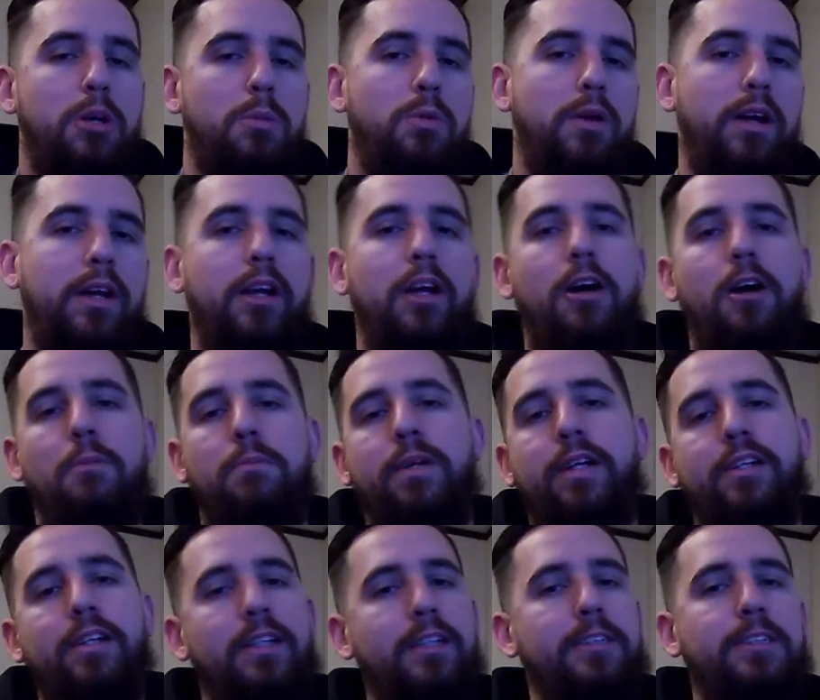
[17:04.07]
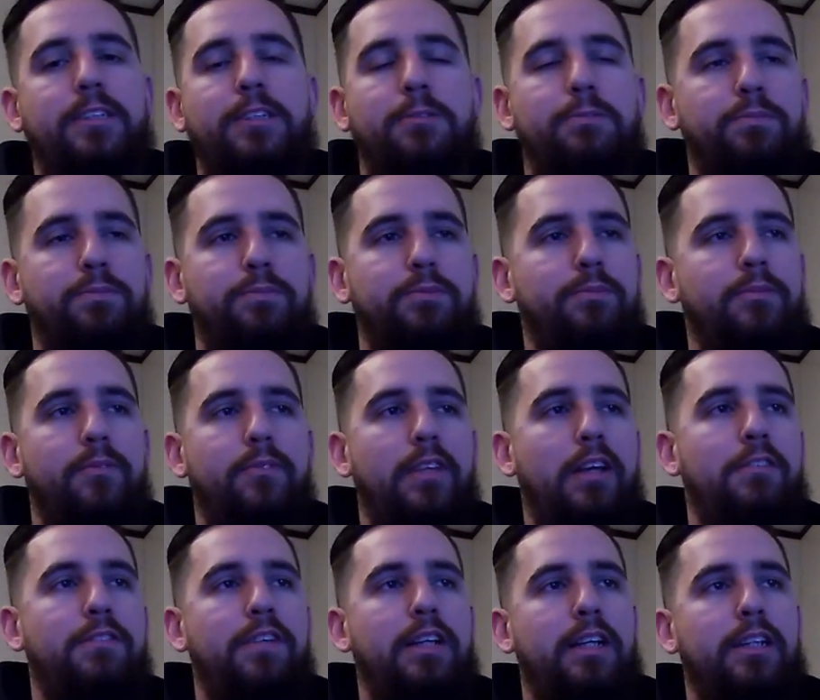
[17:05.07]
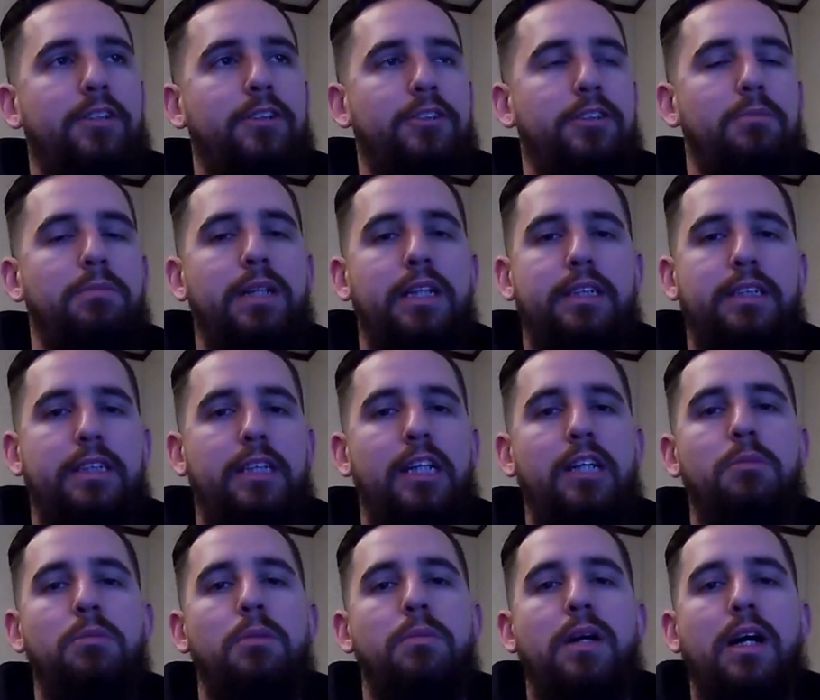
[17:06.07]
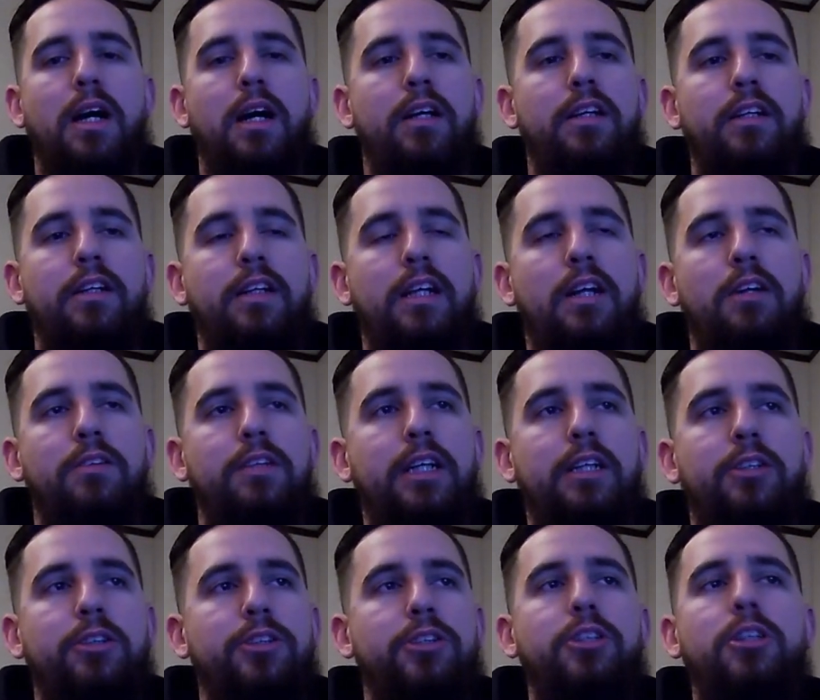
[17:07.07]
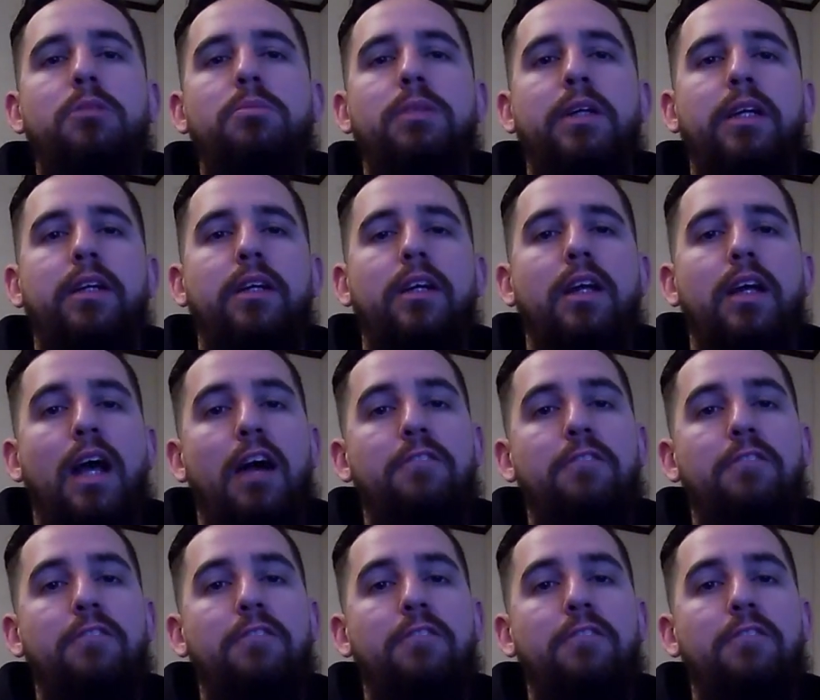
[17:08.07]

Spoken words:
to bring up because I feel like there's a big stigma behind it, and I don't think there should be.